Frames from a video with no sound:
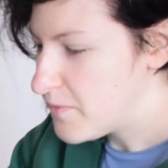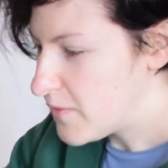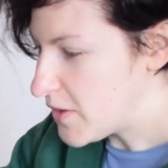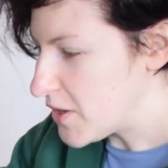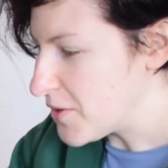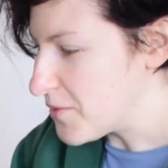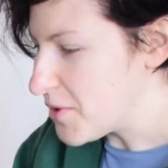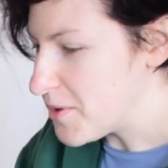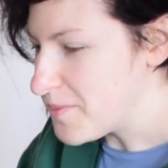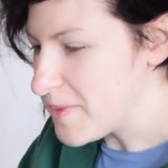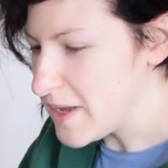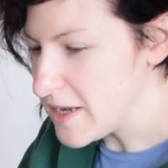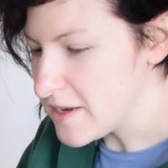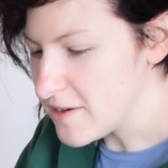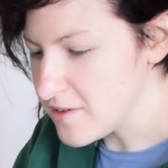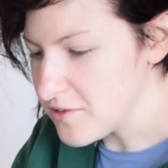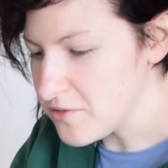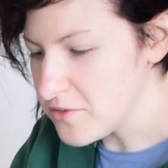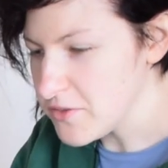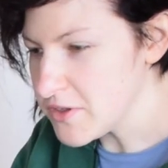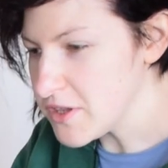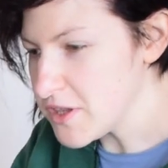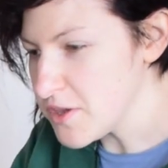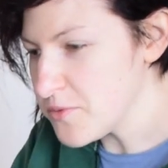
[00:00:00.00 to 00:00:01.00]
You want to make
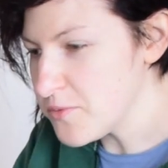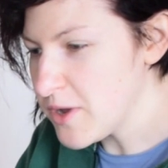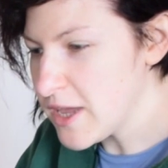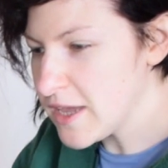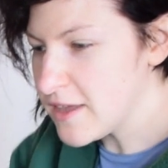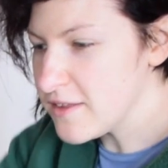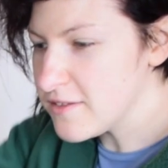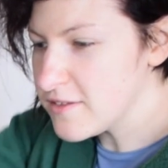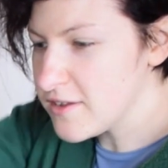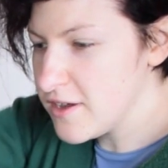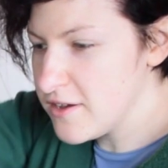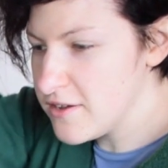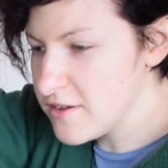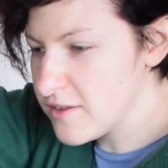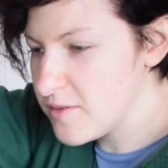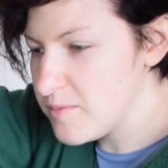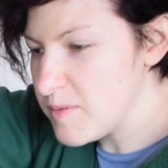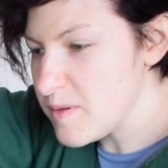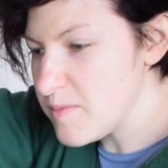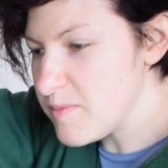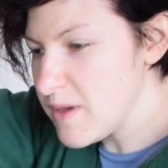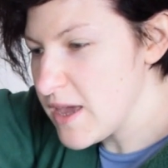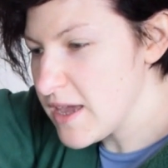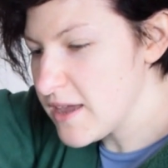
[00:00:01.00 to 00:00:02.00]
sure that your wig is going to
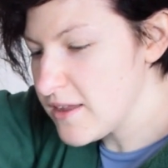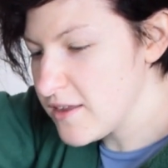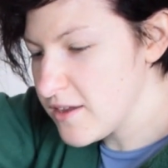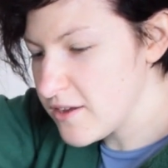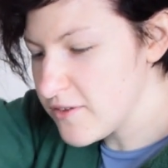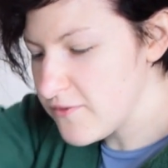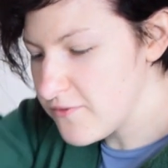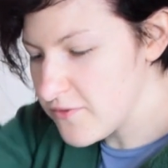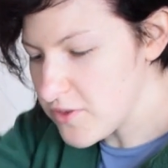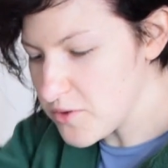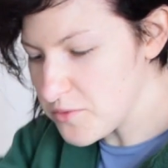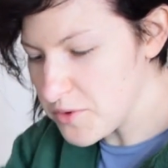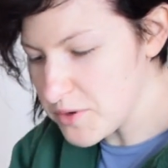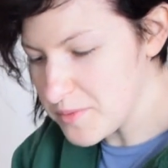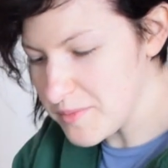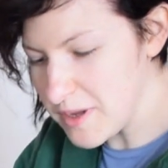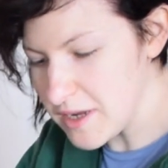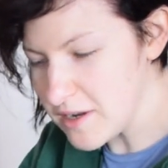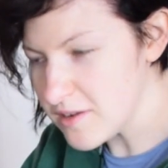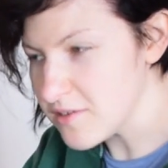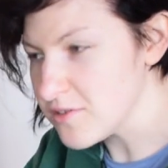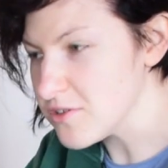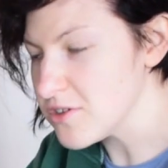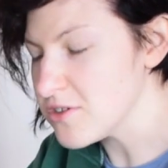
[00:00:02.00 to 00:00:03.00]
be big enough, you want to
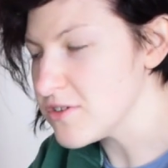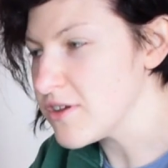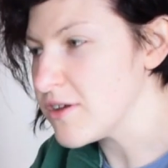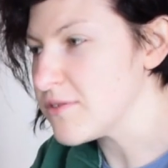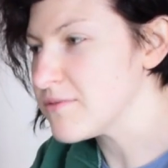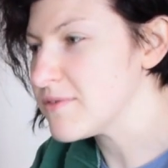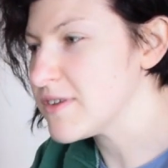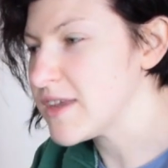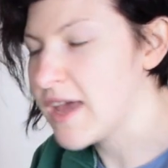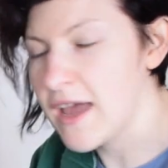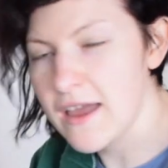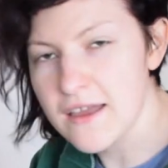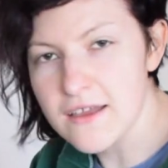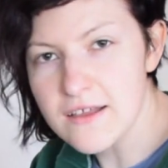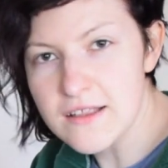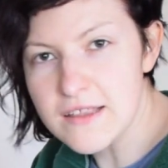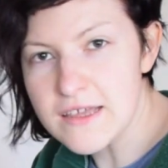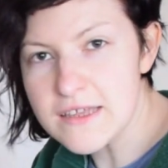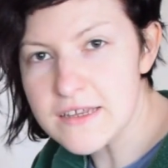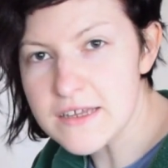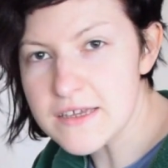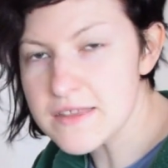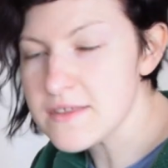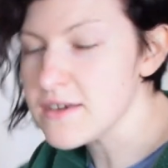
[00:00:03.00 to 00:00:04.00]
make sure you don't tangle
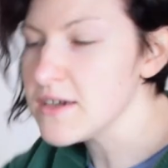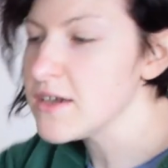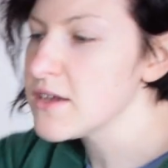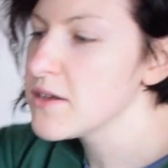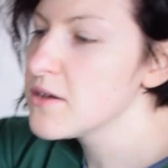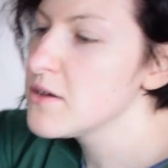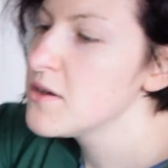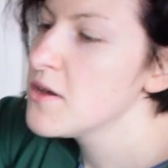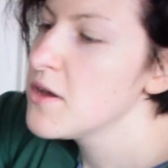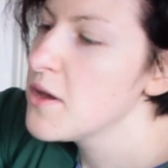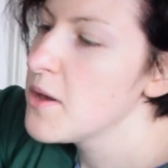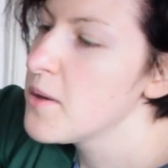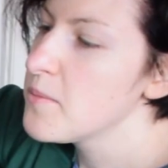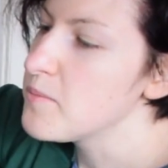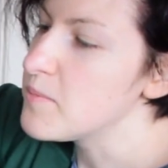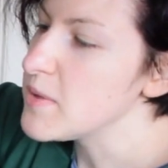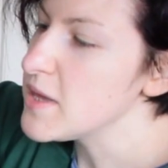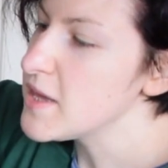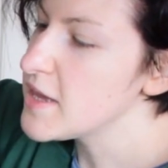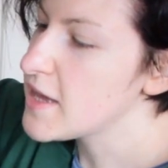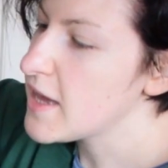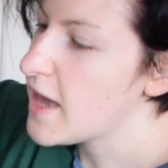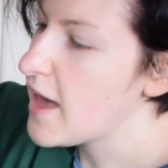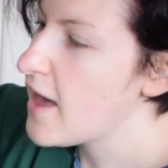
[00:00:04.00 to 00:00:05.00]
anything.
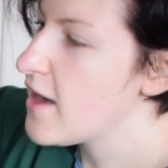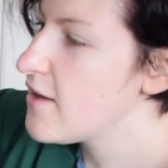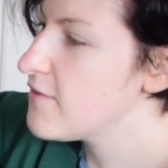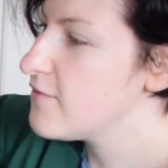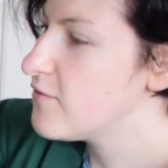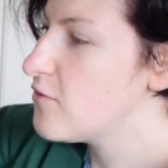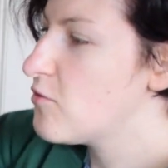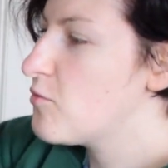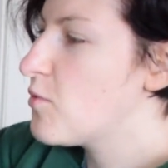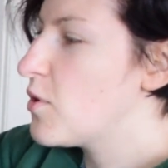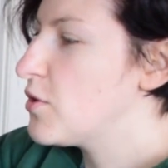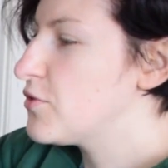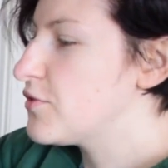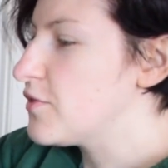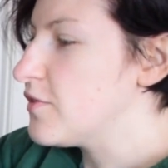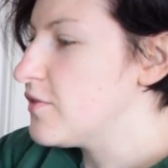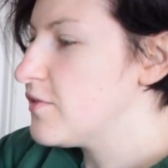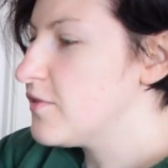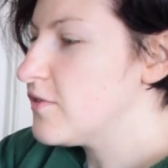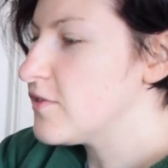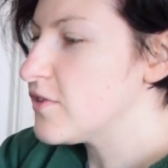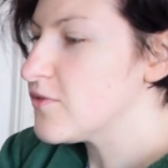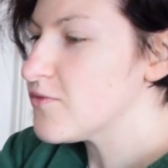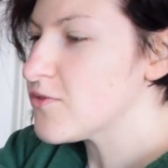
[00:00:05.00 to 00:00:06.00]
Be careful
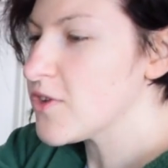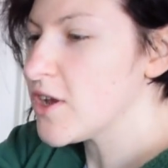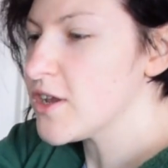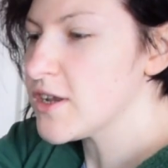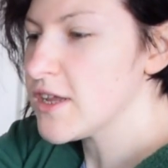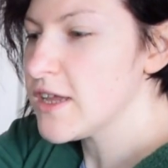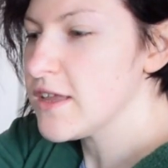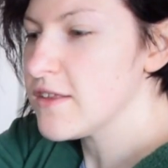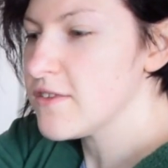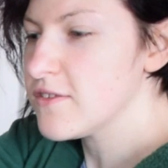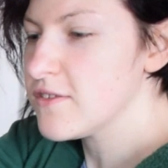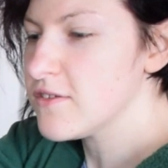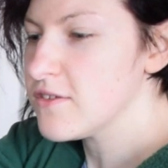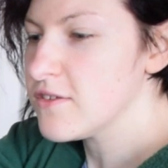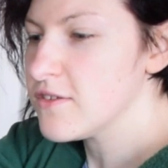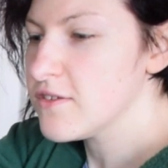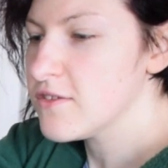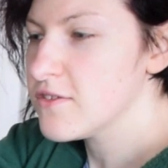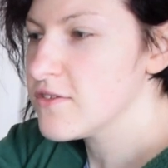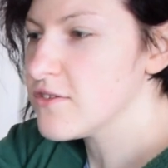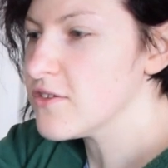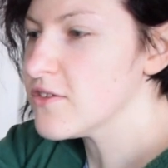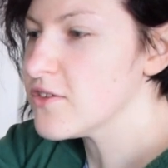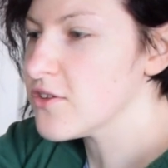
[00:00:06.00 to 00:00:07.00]
once you've done it
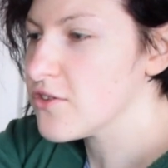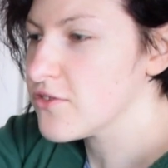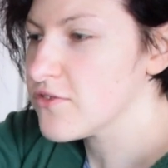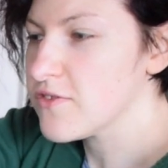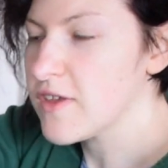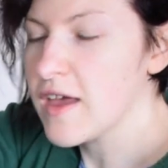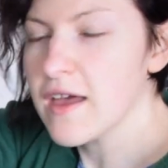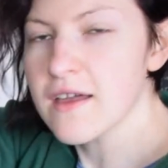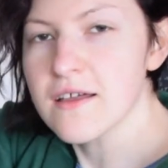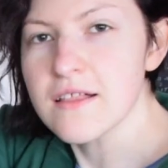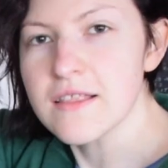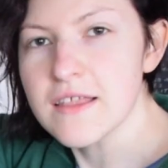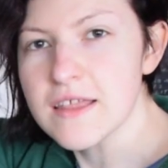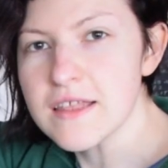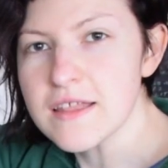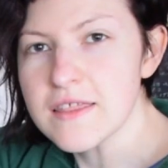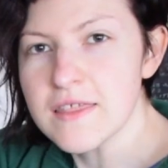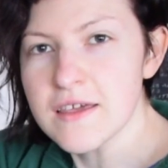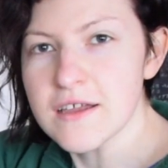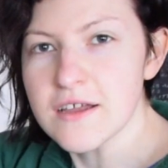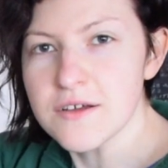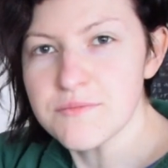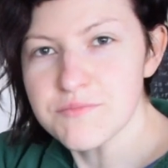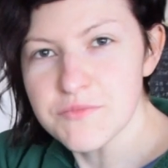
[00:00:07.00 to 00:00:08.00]
to not tangle
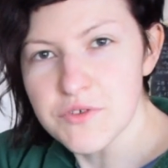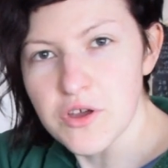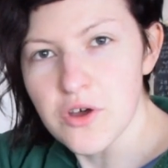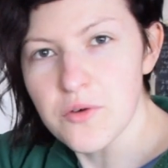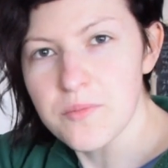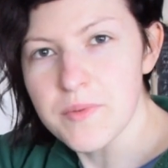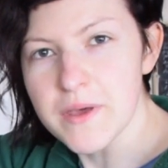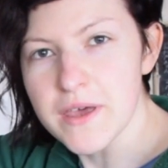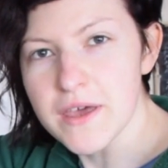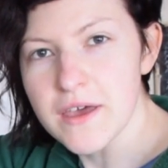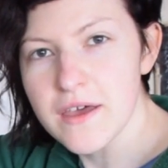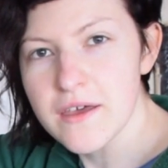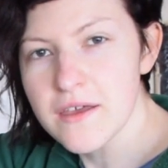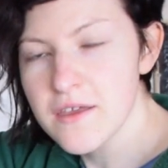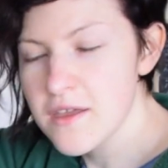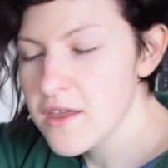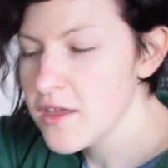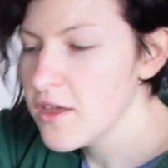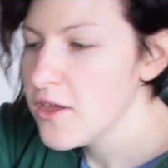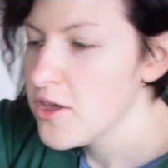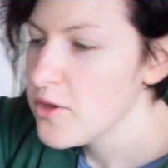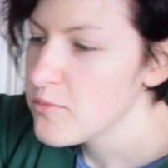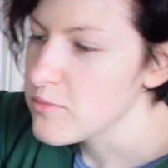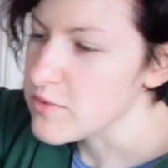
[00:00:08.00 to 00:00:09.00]
anything up top here,
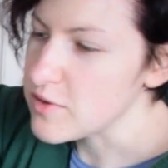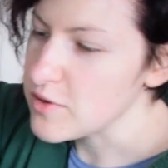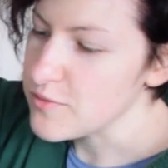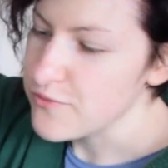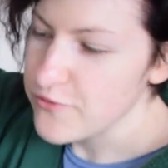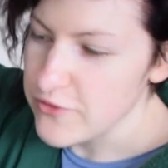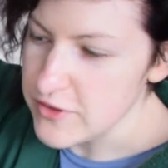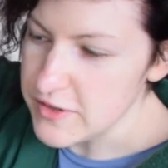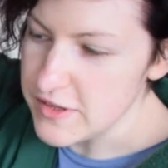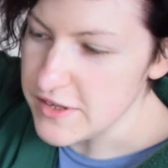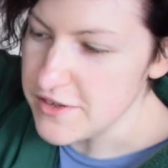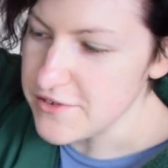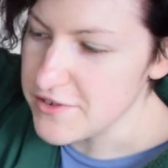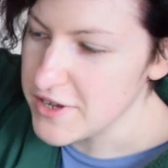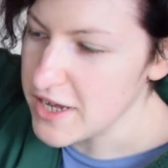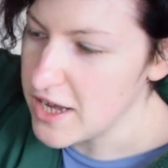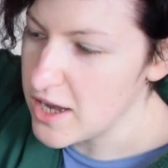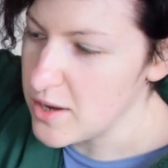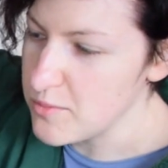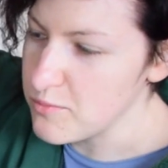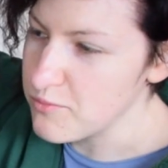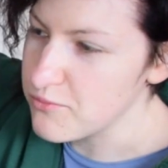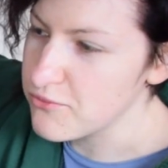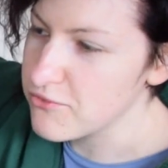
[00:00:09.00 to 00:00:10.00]
because obviously you
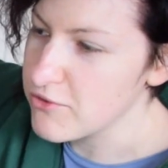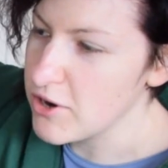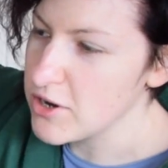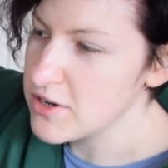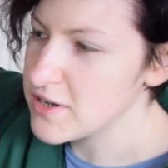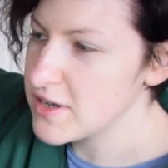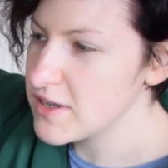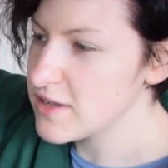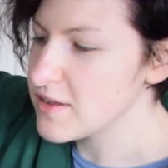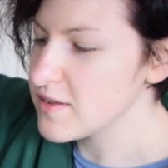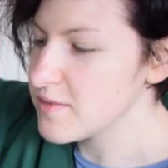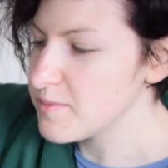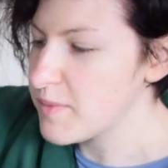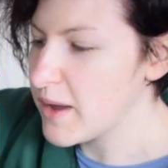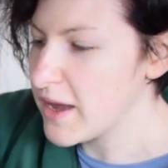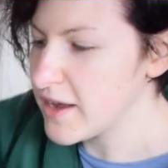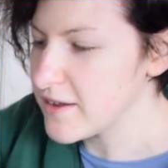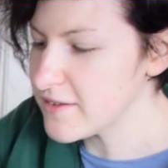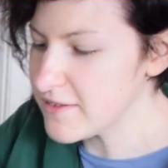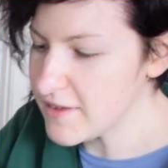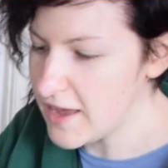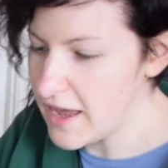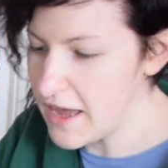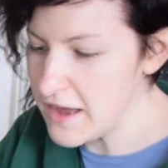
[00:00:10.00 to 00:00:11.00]
can't brush this
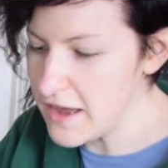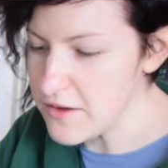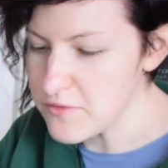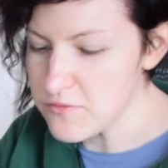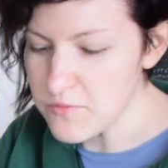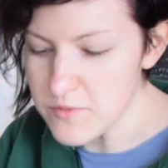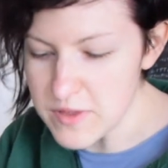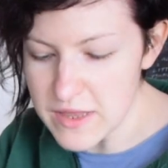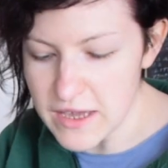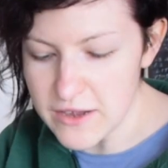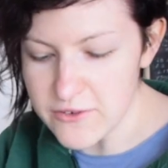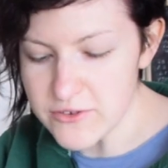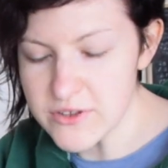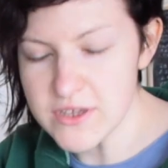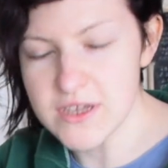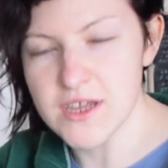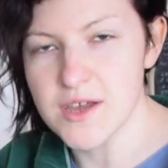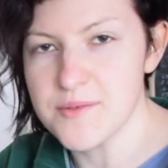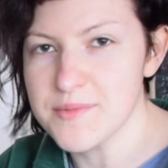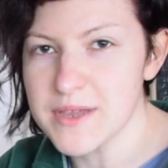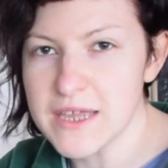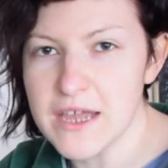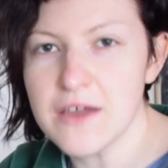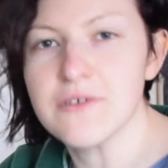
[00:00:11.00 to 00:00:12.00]
back down without it
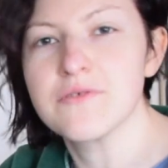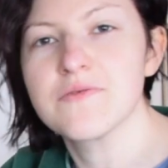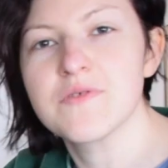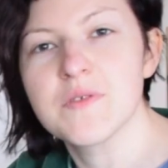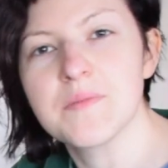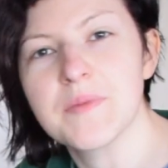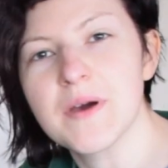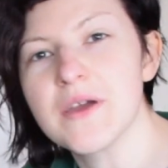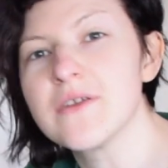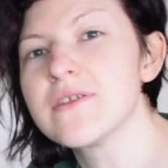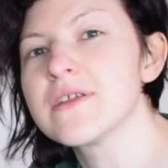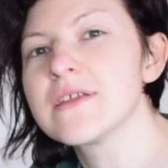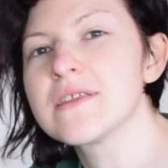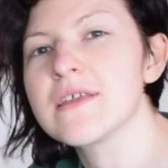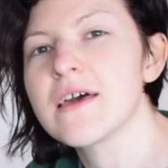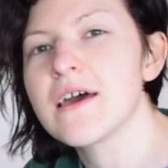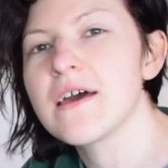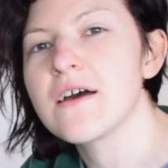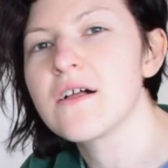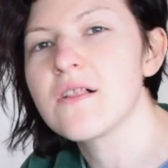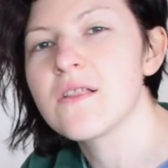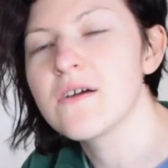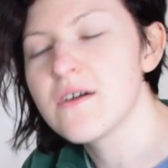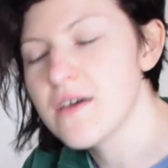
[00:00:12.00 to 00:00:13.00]
coming out of the
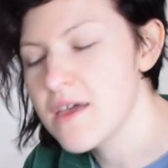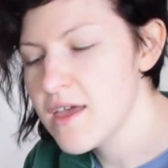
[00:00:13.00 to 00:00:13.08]
ponytail.